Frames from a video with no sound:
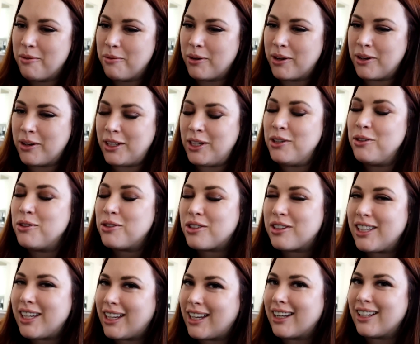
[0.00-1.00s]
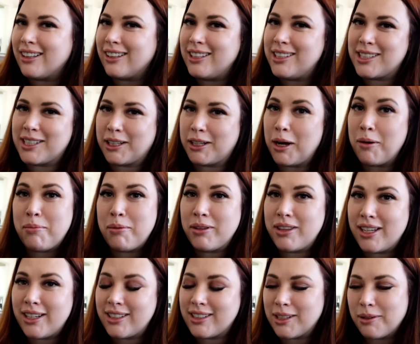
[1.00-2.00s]
would usually get at least a couple
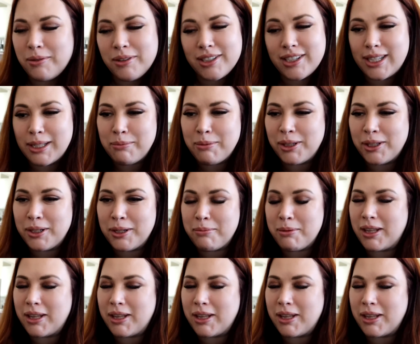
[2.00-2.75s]
things that were similar,